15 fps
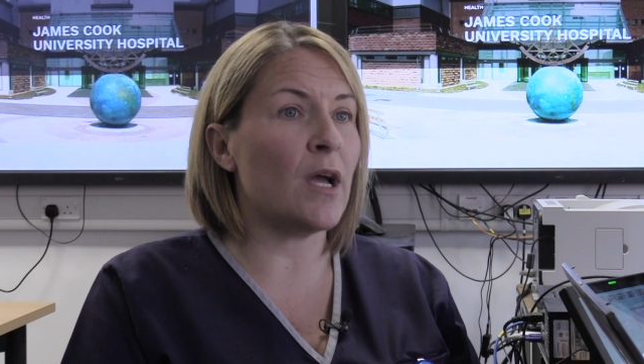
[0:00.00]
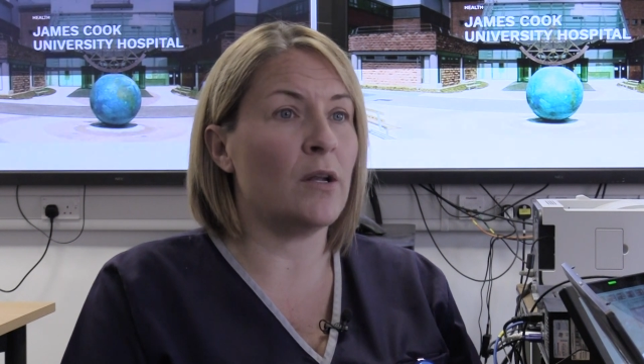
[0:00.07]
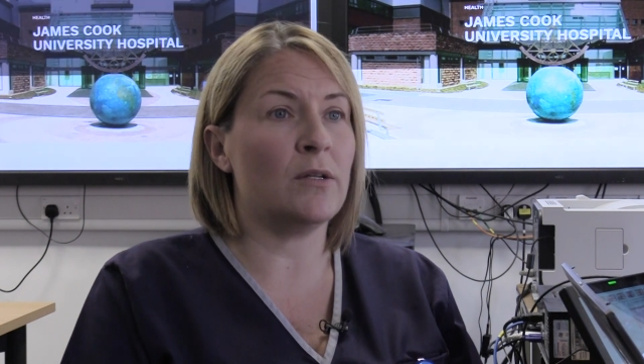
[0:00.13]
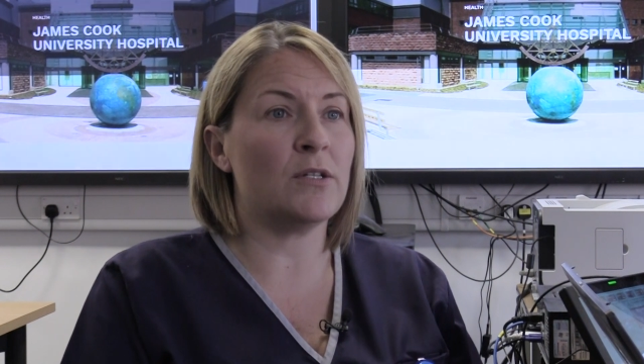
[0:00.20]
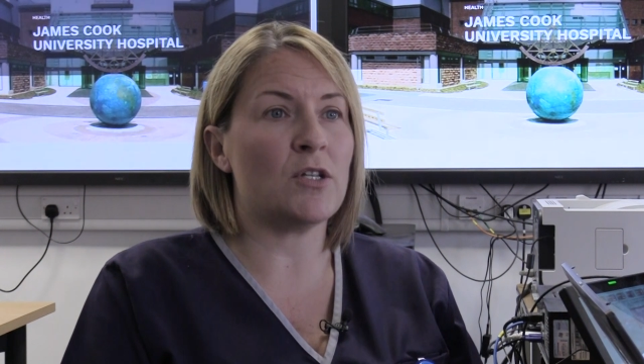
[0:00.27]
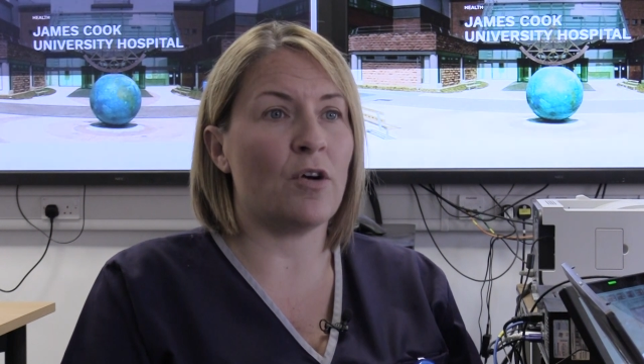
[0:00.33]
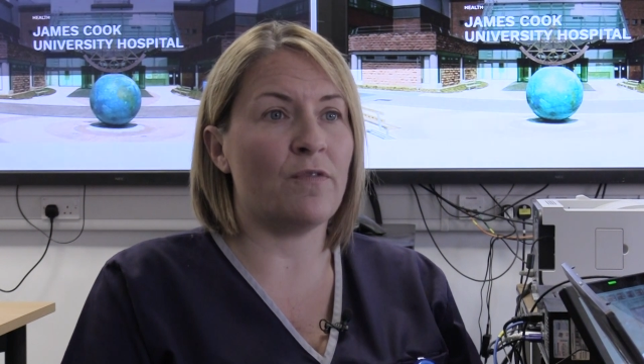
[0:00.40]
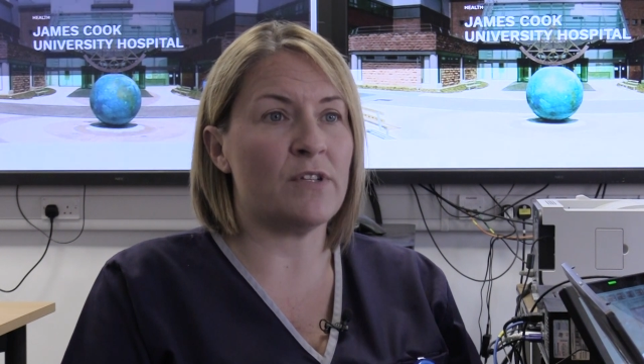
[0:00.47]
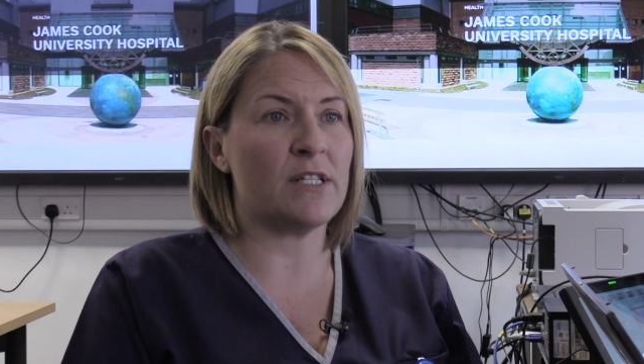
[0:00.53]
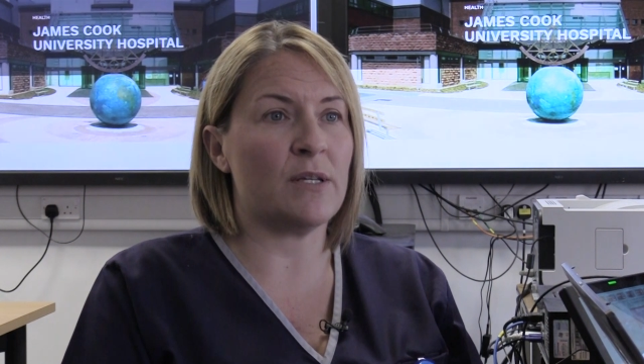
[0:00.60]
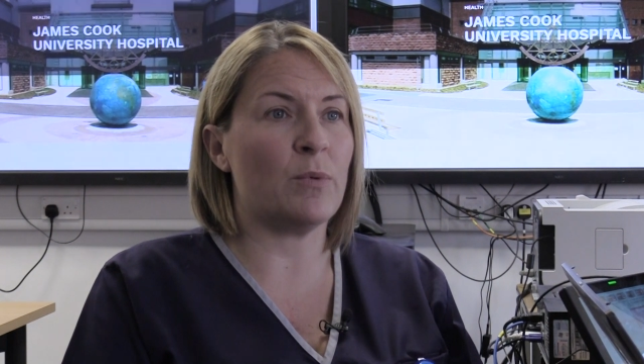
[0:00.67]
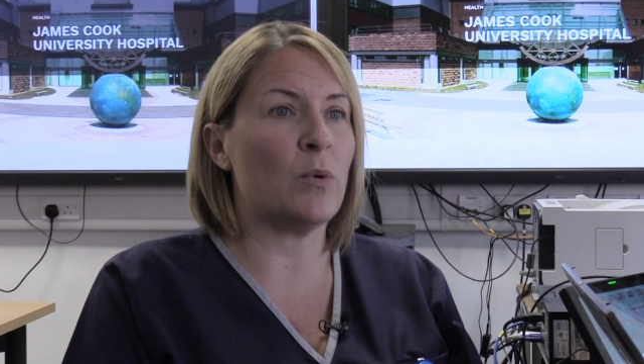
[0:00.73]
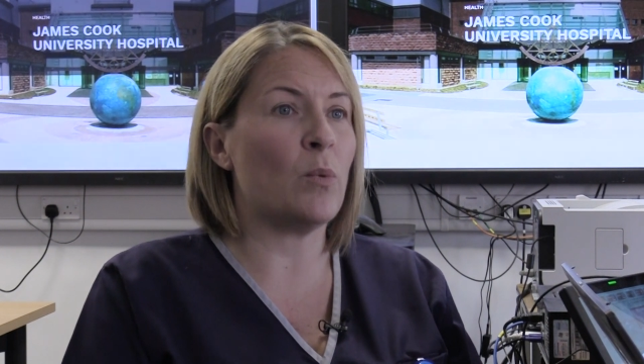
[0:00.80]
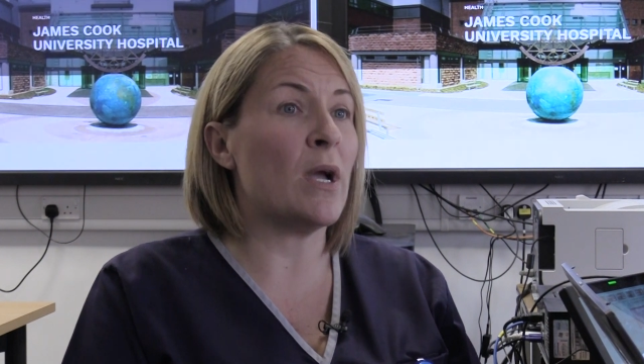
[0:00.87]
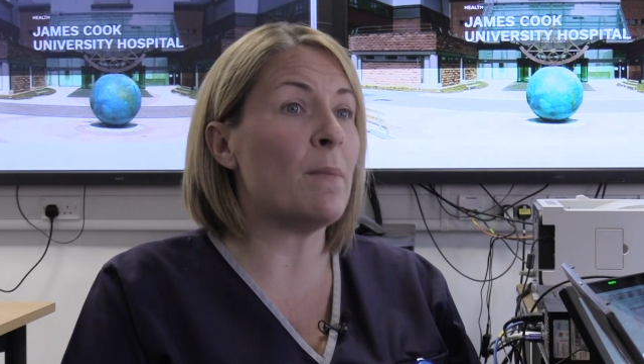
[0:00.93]
and obviously
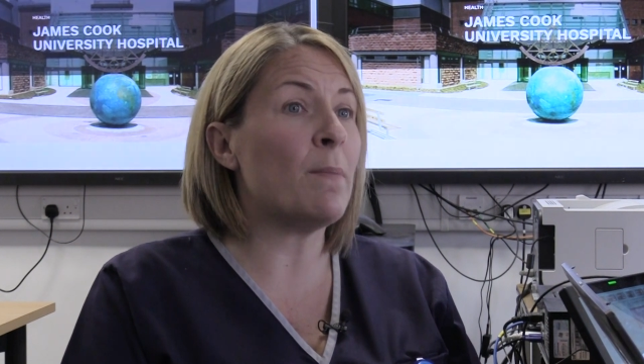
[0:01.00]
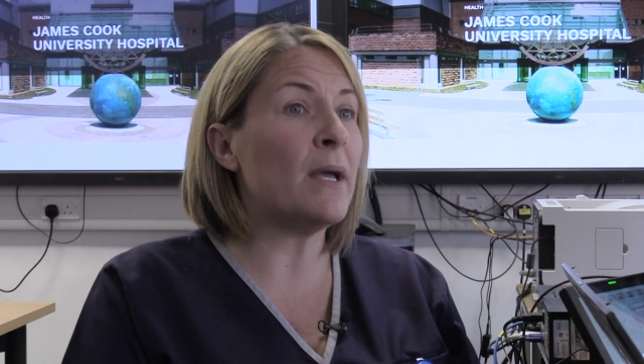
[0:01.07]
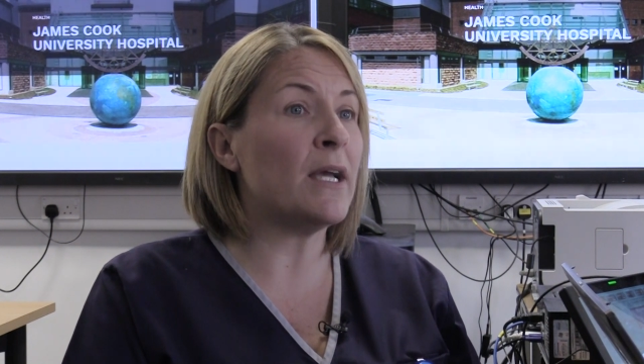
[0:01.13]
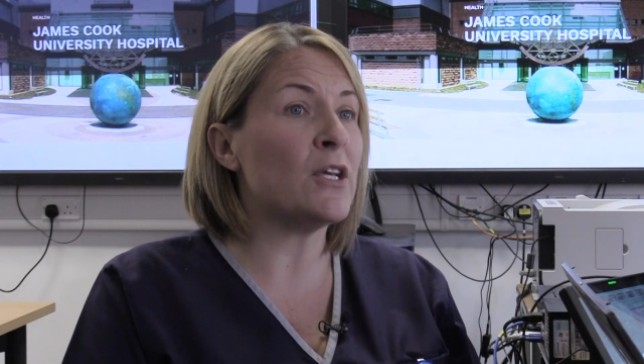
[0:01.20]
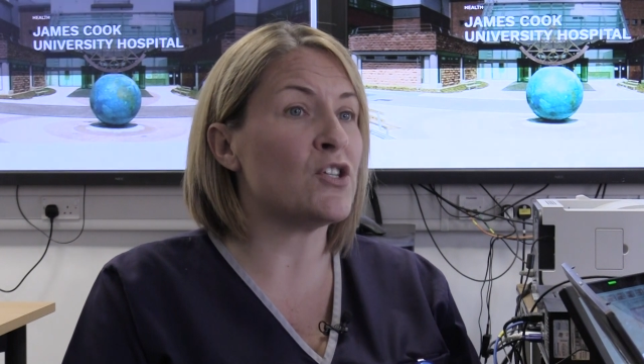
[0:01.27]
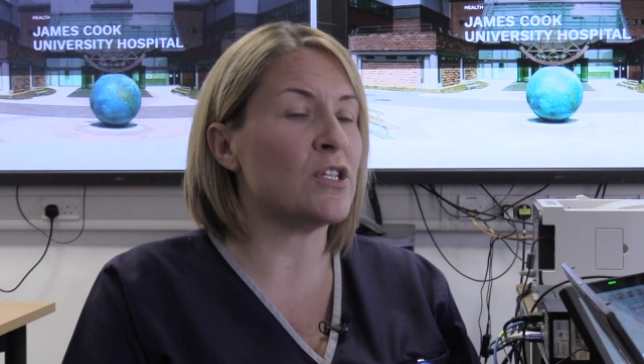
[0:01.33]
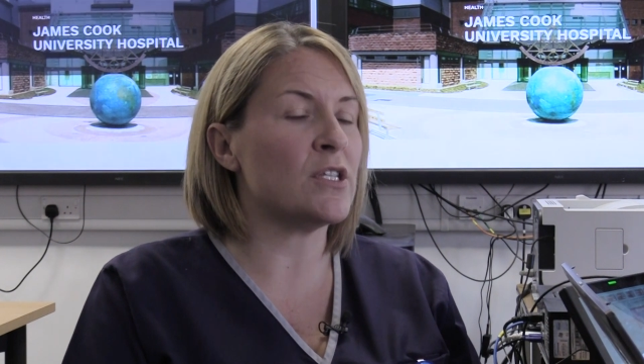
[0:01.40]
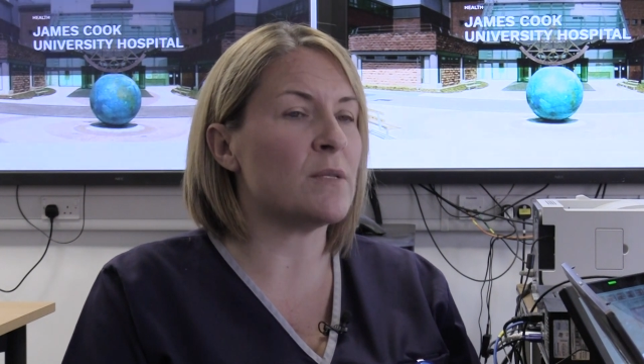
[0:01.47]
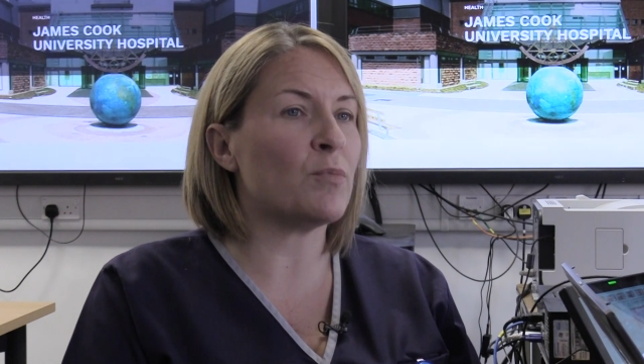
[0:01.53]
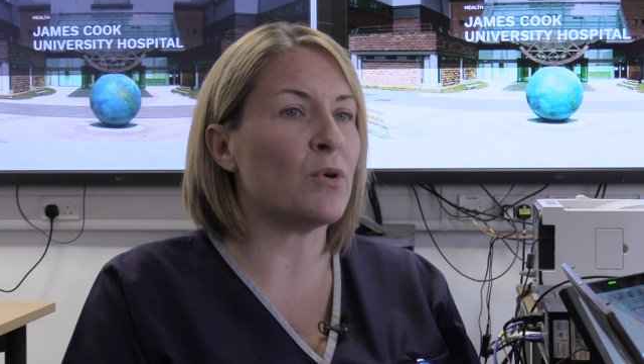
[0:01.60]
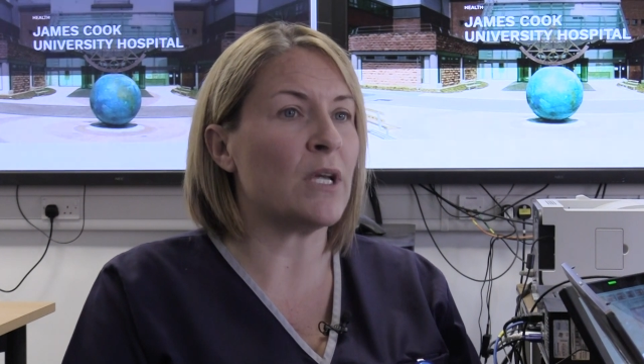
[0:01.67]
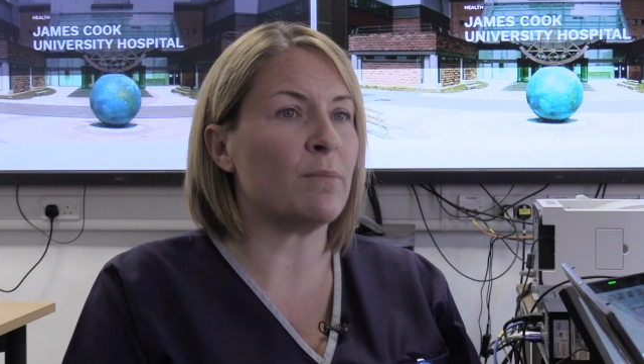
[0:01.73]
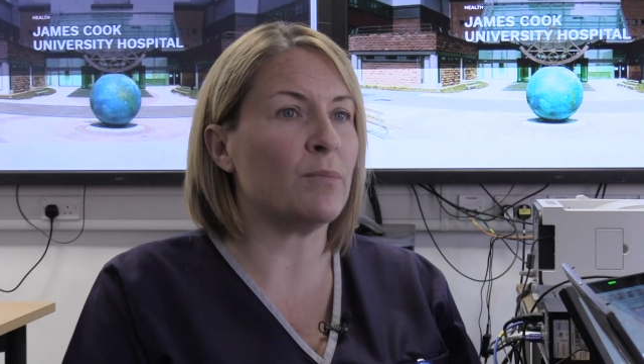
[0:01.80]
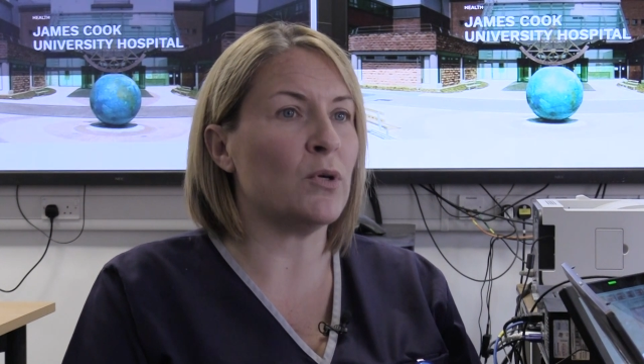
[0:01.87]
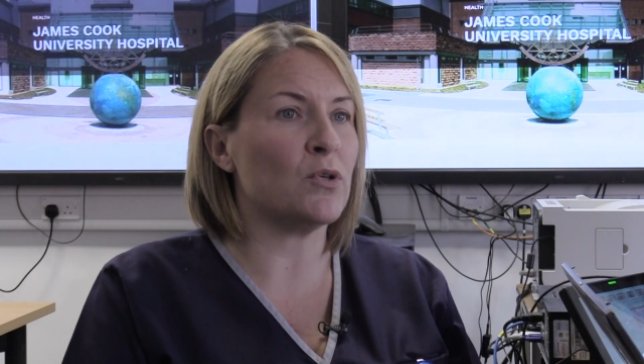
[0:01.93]
we weigh patients
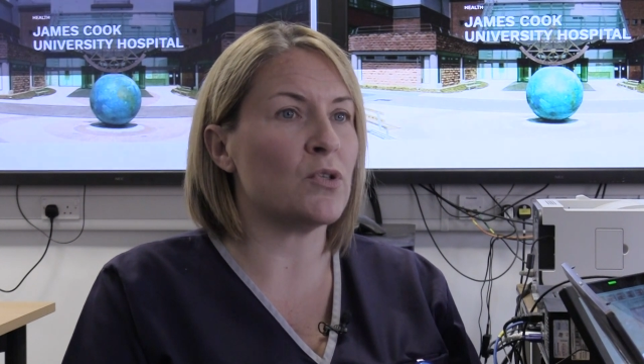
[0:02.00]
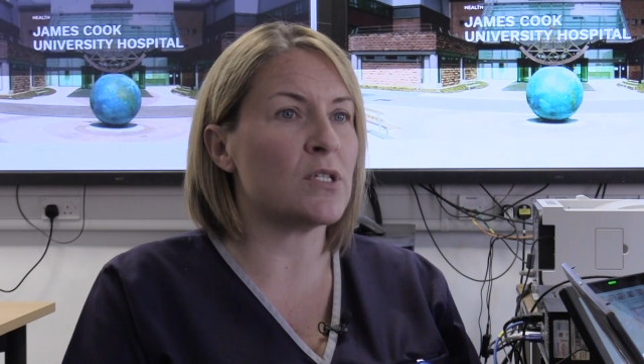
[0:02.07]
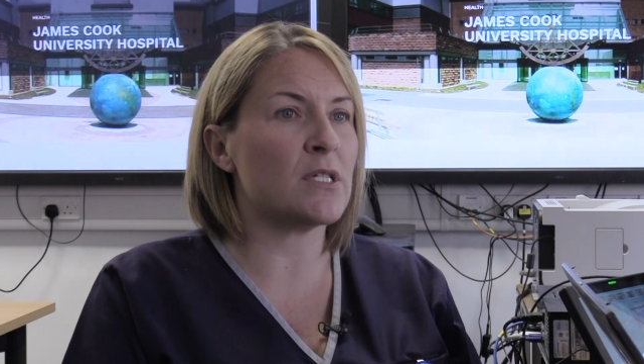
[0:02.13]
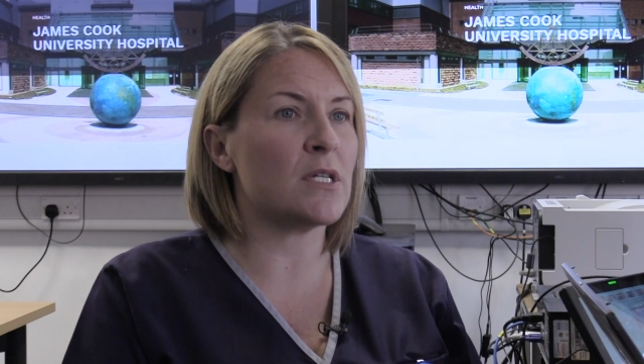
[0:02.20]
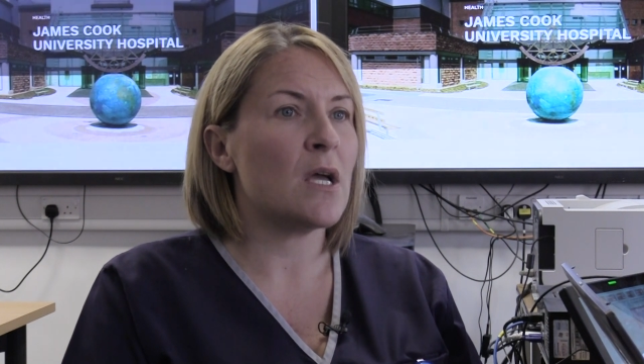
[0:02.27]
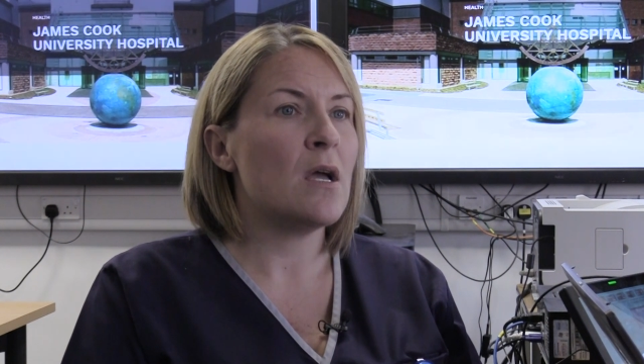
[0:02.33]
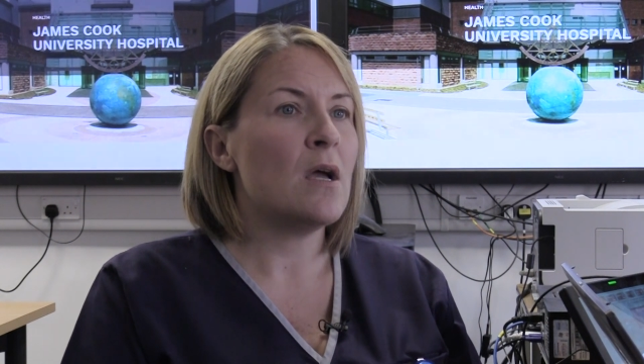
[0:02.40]
pre and post